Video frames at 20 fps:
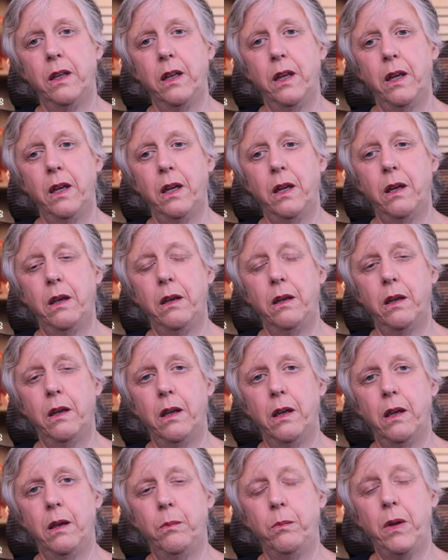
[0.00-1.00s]
And
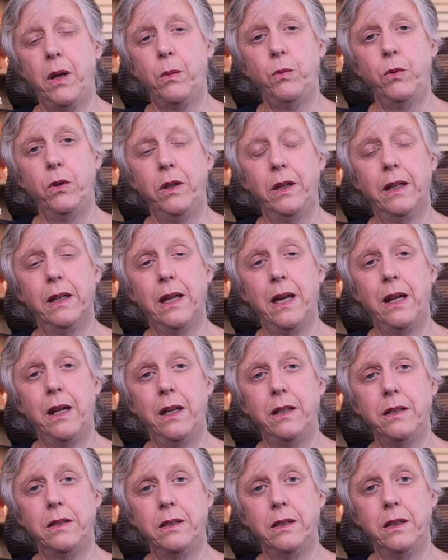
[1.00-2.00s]
I'm really glad
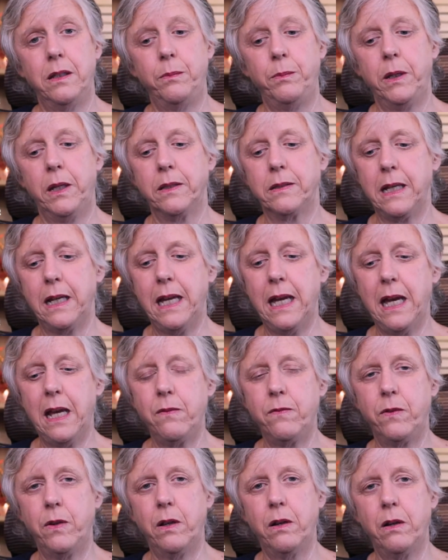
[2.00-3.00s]
I did, because I had
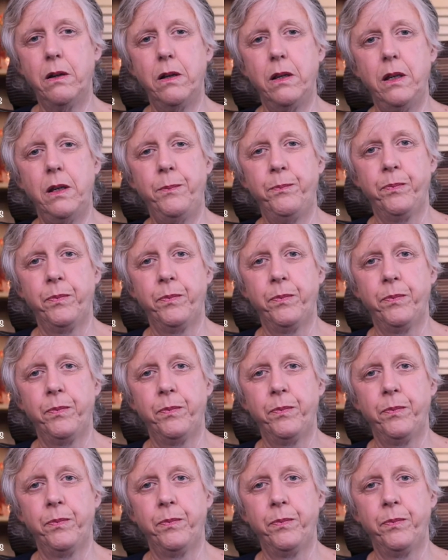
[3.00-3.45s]
the